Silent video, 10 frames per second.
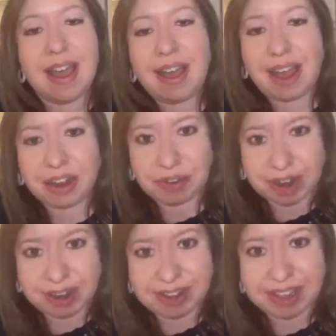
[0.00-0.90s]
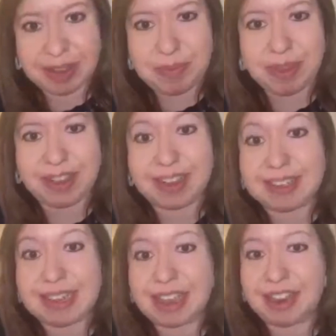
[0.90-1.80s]
ironically,
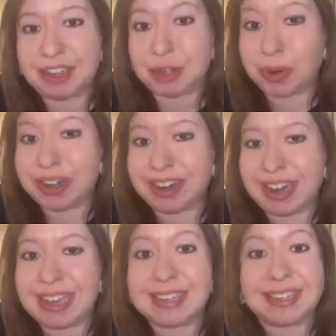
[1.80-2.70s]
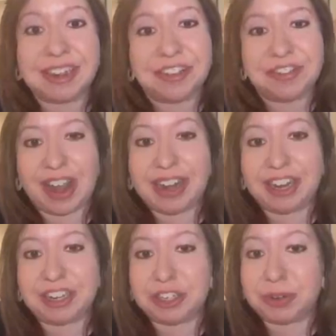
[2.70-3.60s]
because Jordan is still
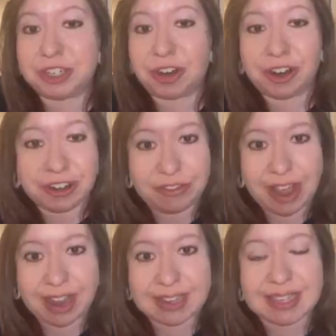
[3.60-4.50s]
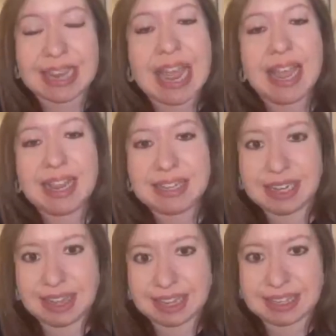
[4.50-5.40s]
finding Jewish artifacts
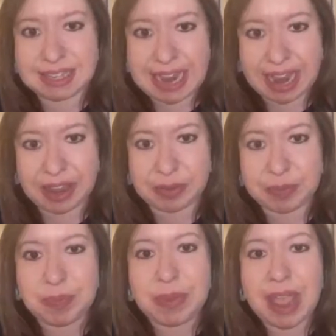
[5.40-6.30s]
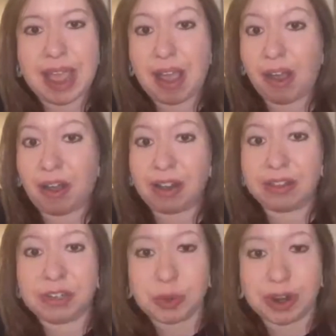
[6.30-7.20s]
to this day. All
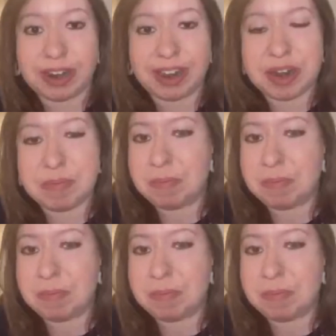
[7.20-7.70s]
of Jordan,